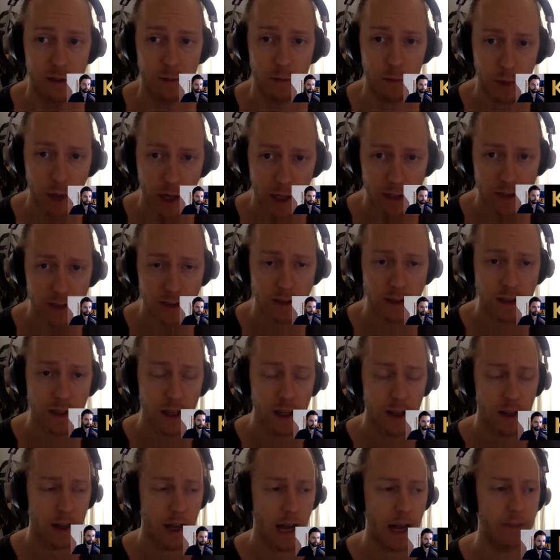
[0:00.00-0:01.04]
in price.
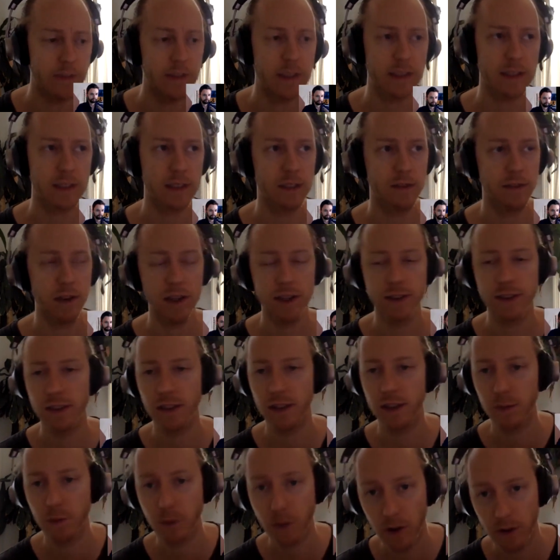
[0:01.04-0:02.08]
Obviously,
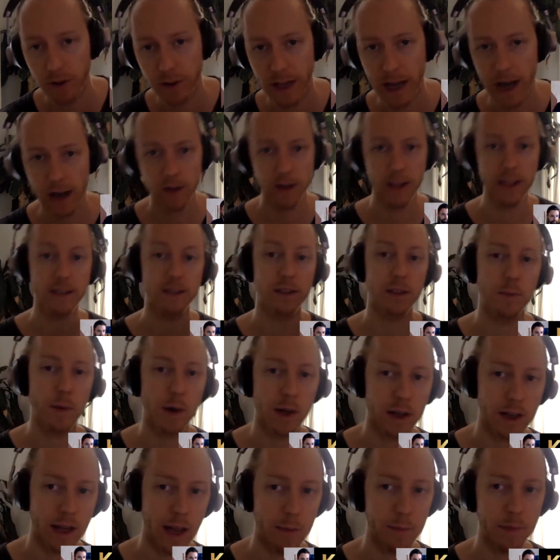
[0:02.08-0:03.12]
volatility will go down as the
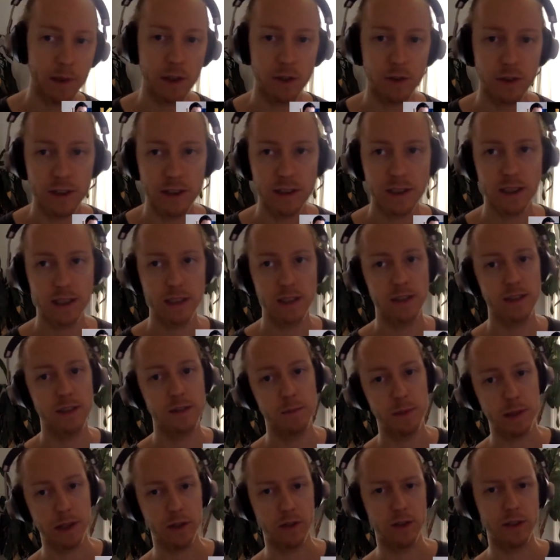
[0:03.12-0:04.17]
market cap increases.
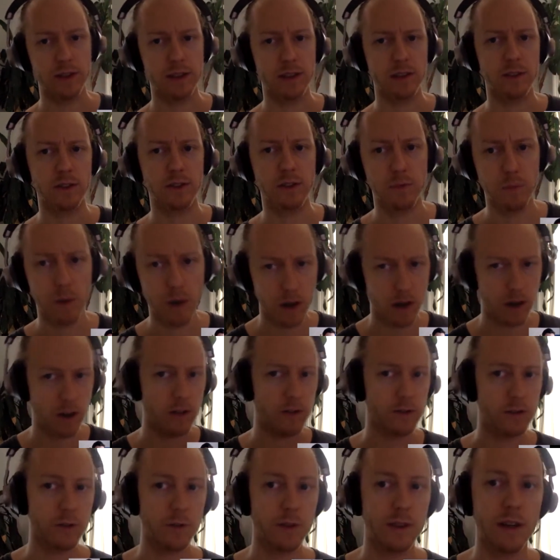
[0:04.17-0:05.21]
Bitcoin's still small,
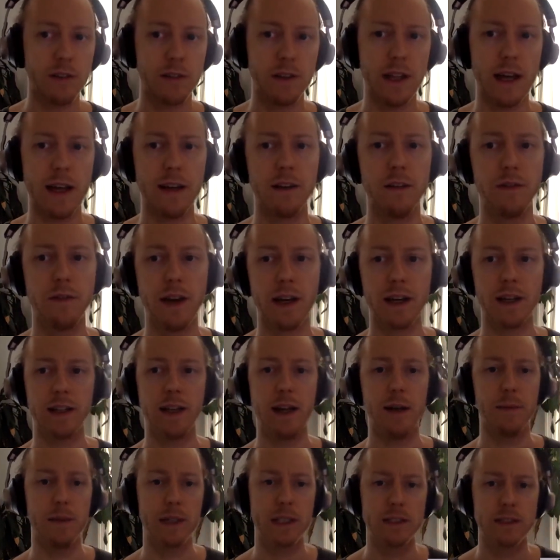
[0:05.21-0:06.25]
so we have a lot of
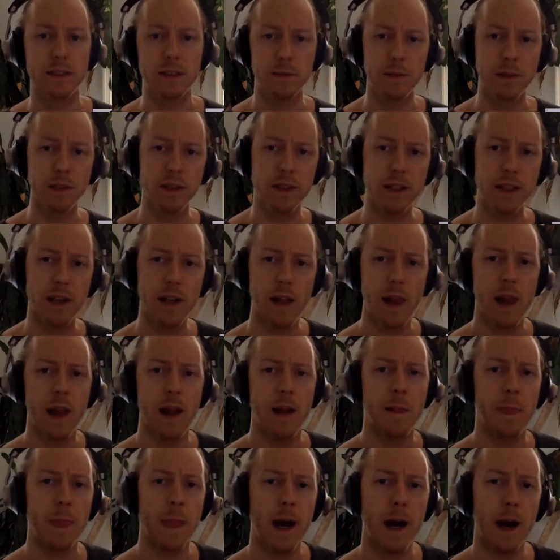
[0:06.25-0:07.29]
economic instability.
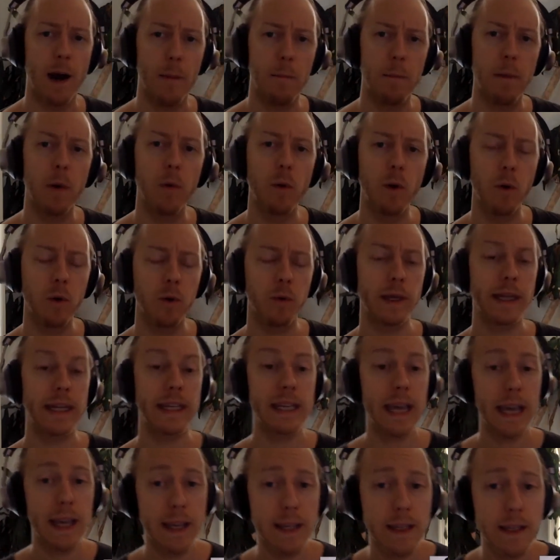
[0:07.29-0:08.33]
But what we
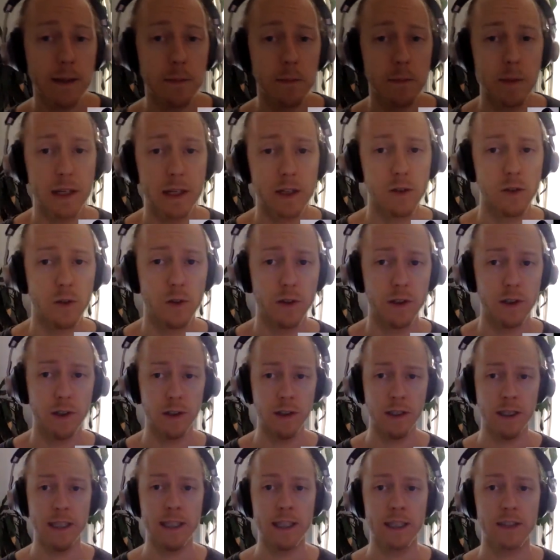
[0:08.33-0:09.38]
gain in Bitcoin
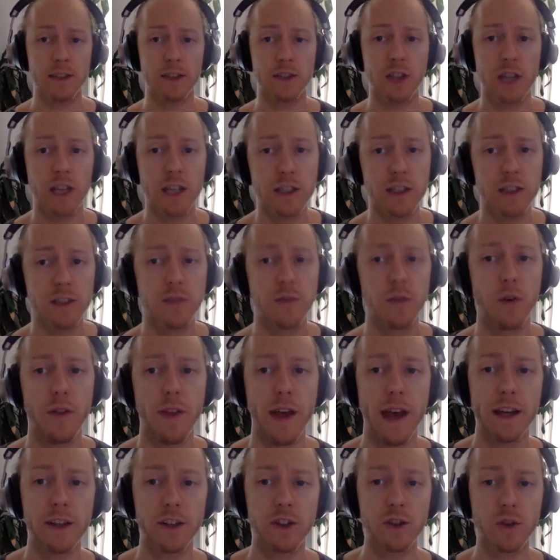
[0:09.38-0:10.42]
in exchange for
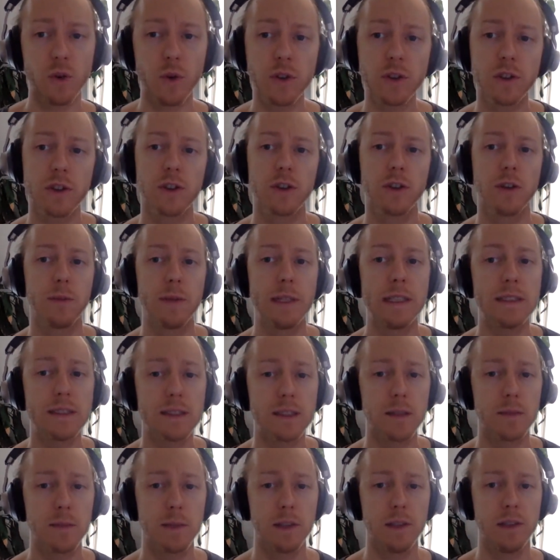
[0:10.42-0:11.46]
that short-term
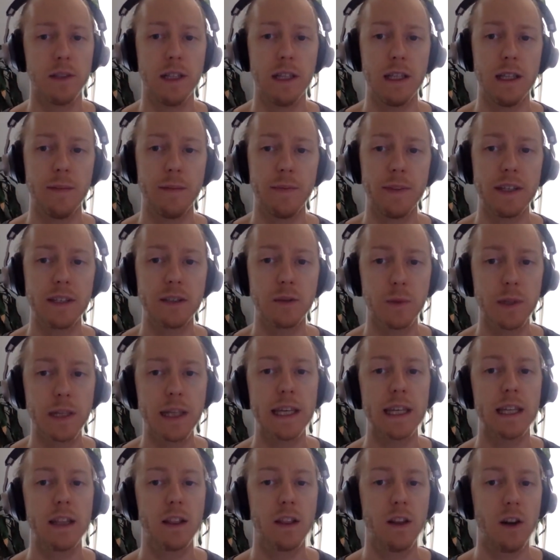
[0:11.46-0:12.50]
instability is we
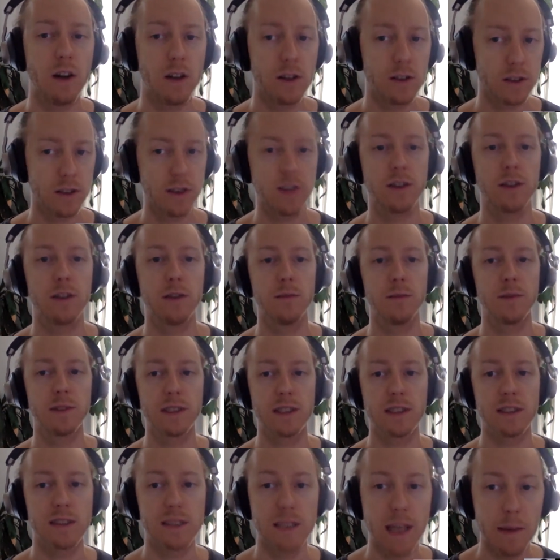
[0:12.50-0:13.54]
get long-term
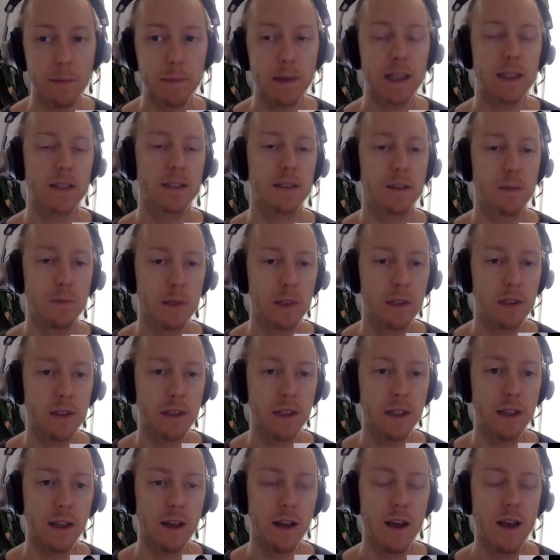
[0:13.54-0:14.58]
systemic
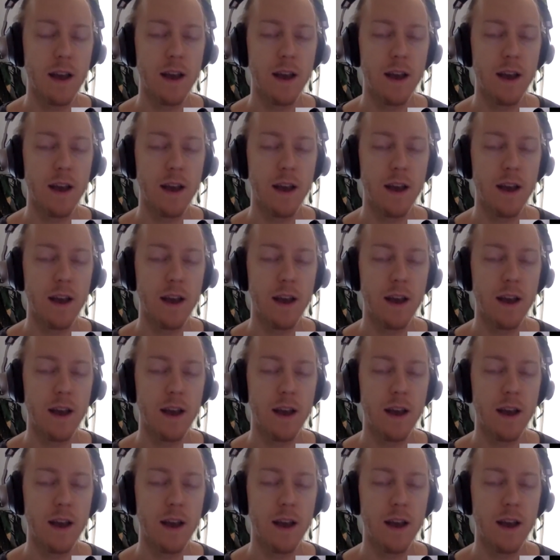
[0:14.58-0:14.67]
stability.